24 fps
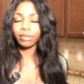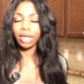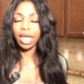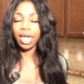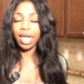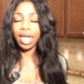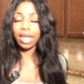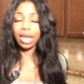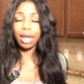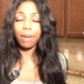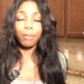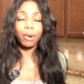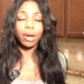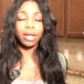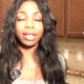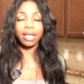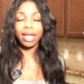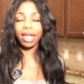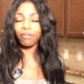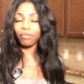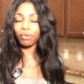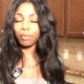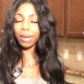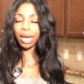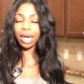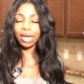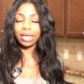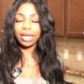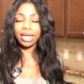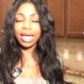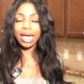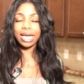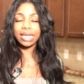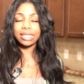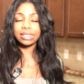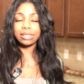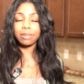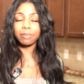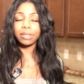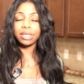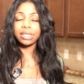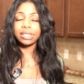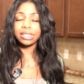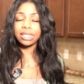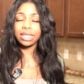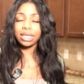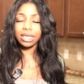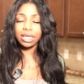And I pray that everybody has
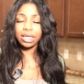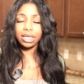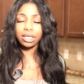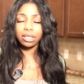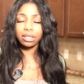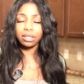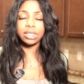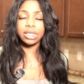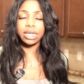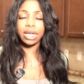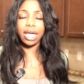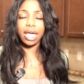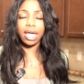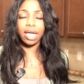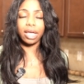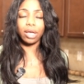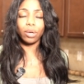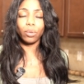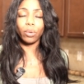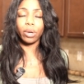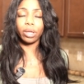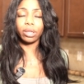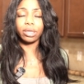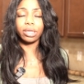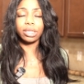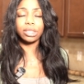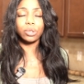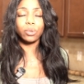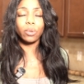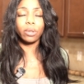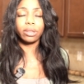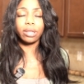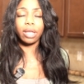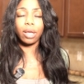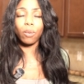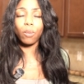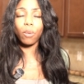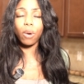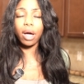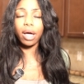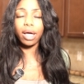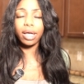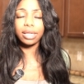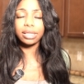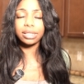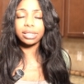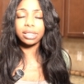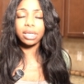something to eat today, whether it's what they
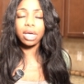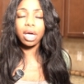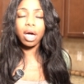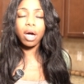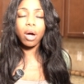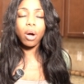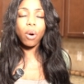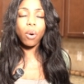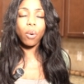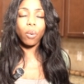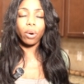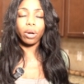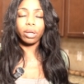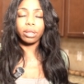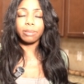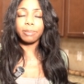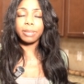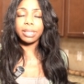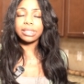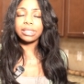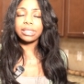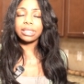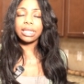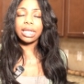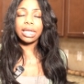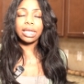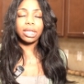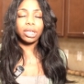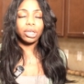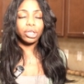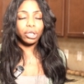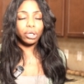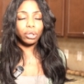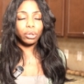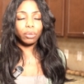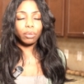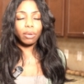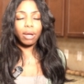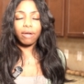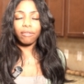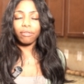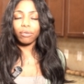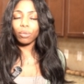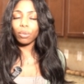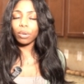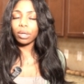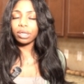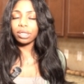want or the best that they can do.
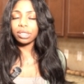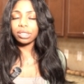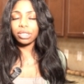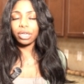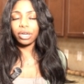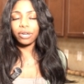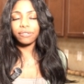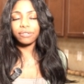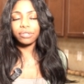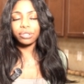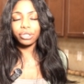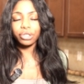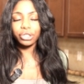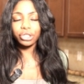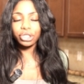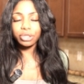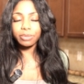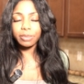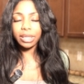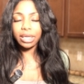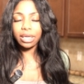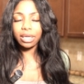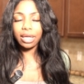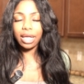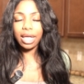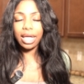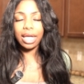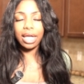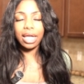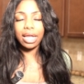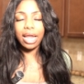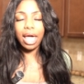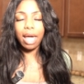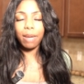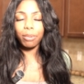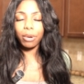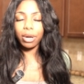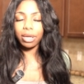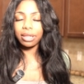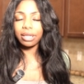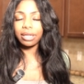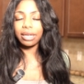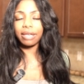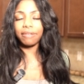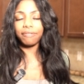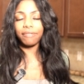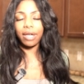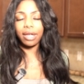Everyone deserves nourishment, and I pray
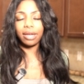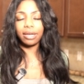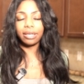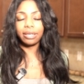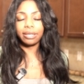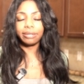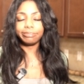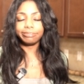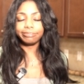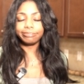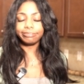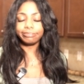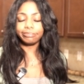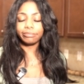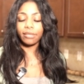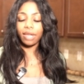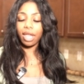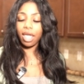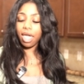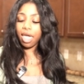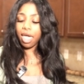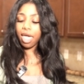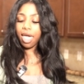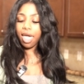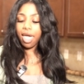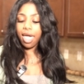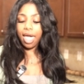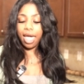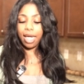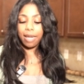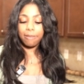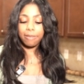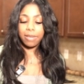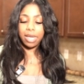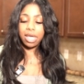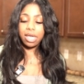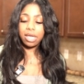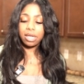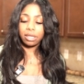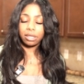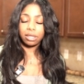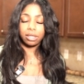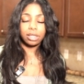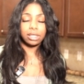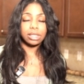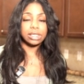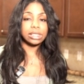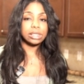that they find it.
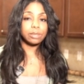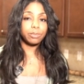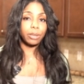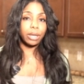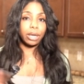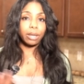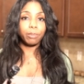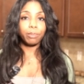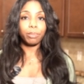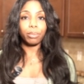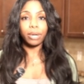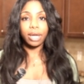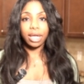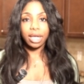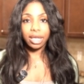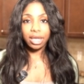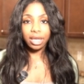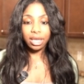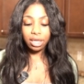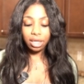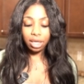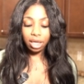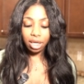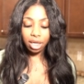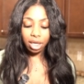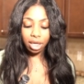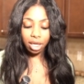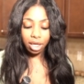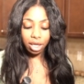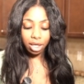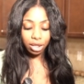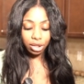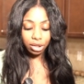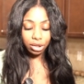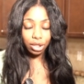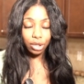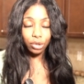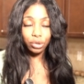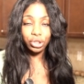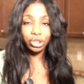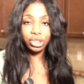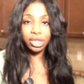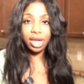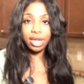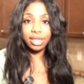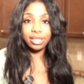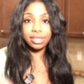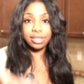Amen. Let's break bread. Glow
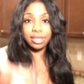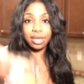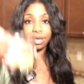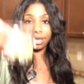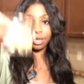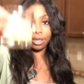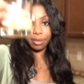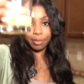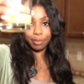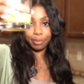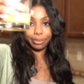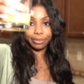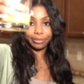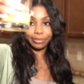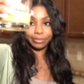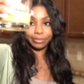shots up.